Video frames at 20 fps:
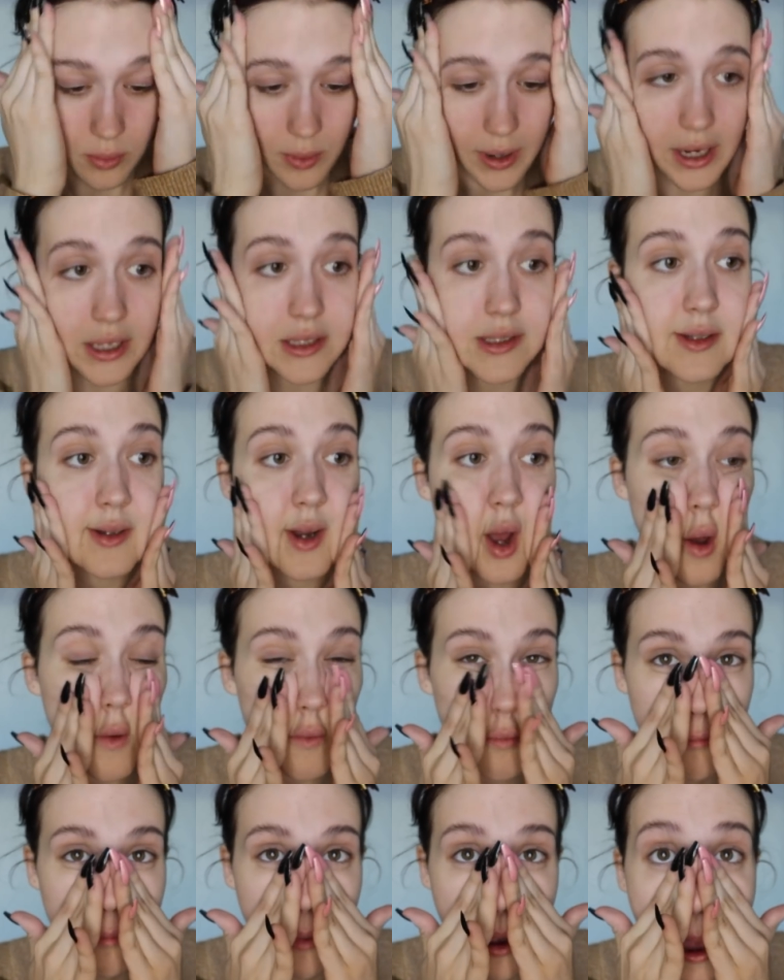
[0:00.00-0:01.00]
away and
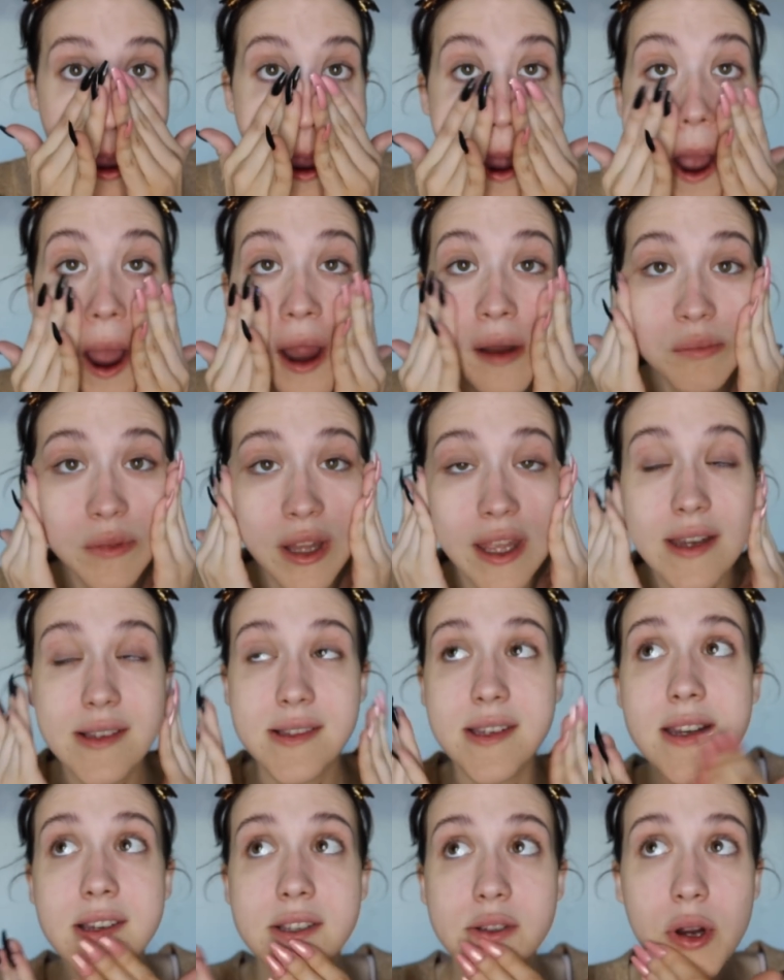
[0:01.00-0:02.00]
stuff, but I'm
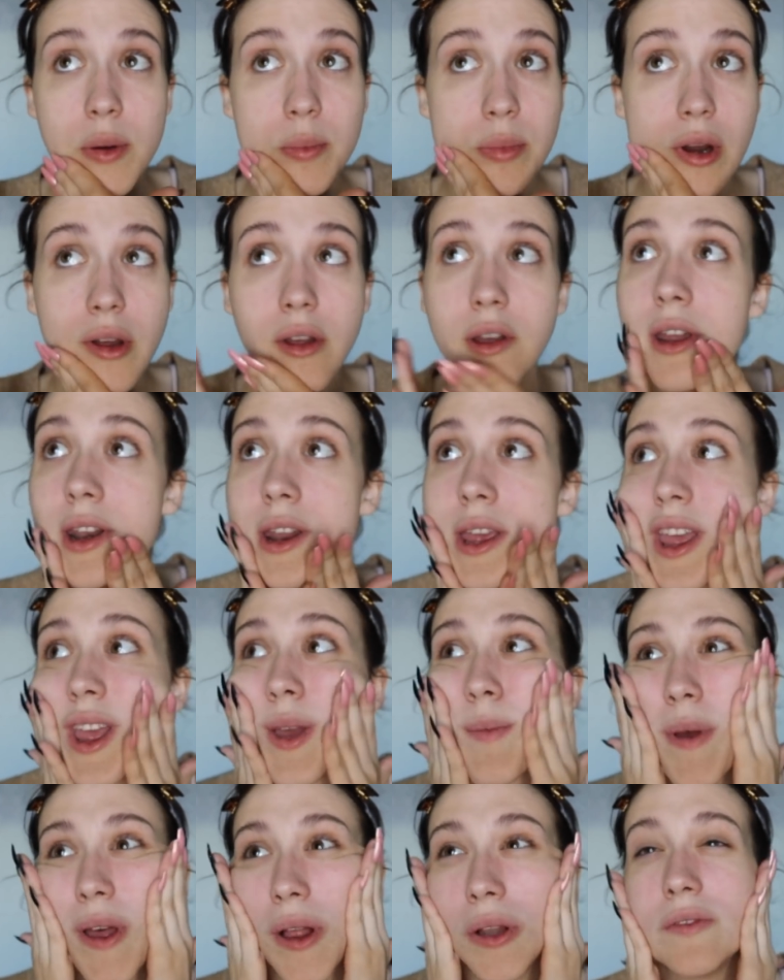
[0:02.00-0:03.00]
lazy, so I'm probably going to
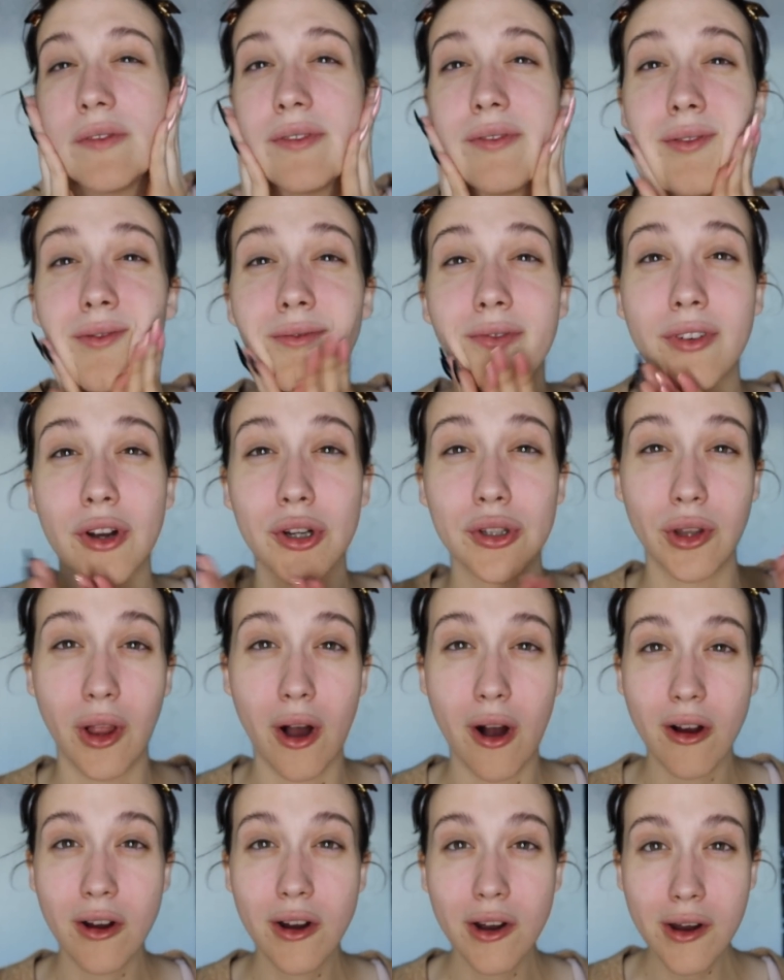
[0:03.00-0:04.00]
keep it for
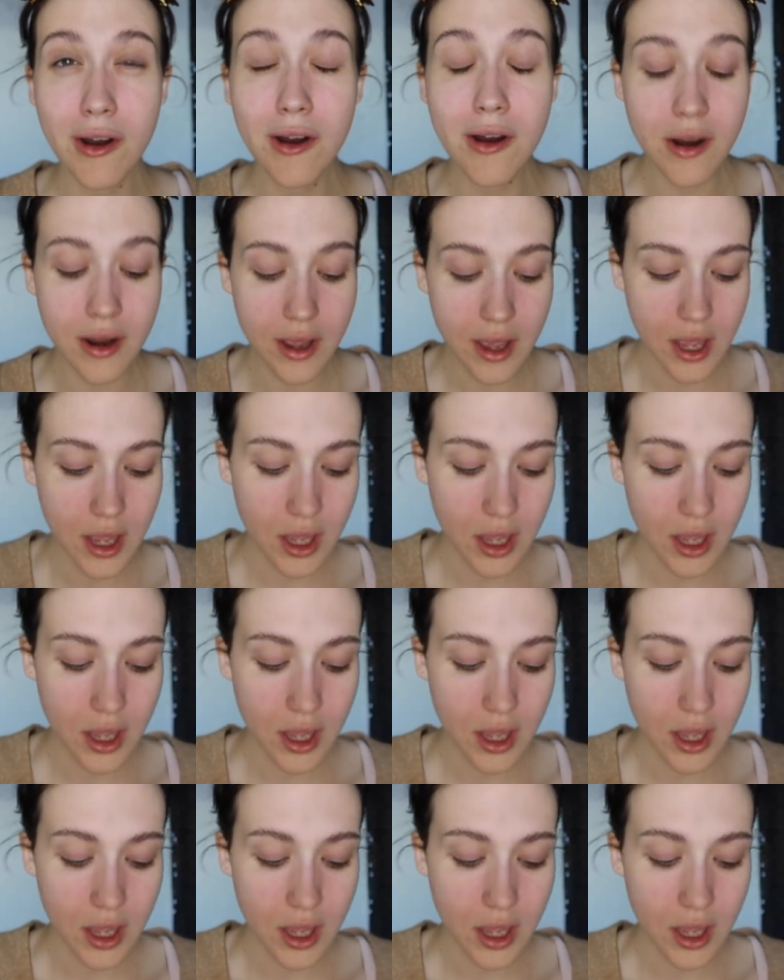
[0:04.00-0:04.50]
longer,